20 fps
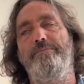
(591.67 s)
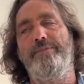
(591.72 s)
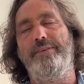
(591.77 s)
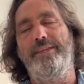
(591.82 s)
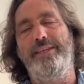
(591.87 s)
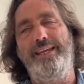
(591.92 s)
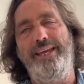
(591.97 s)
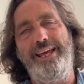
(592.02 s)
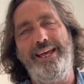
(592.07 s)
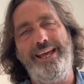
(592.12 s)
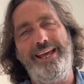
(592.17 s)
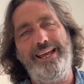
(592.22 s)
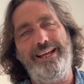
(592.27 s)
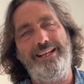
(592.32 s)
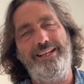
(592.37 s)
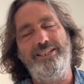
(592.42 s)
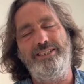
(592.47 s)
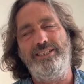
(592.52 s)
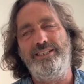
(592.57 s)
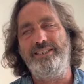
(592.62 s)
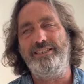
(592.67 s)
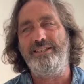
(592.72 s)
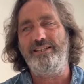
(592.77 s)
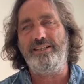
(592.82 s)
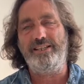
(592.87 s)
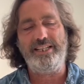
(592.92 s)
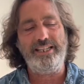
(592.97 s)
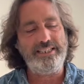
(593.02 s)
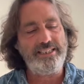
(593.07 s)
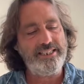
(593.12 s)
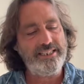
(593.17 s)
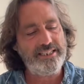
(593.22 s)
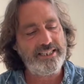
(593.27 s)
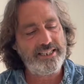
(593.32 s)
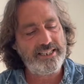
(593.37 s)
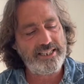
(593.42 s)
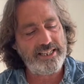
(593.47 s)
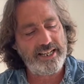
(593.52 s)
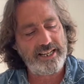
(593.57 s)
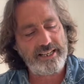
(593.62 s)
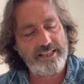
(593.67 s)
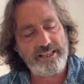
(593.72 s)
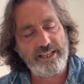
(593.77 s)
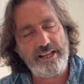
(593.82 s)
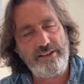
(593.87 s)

Yeah, because this is the thing.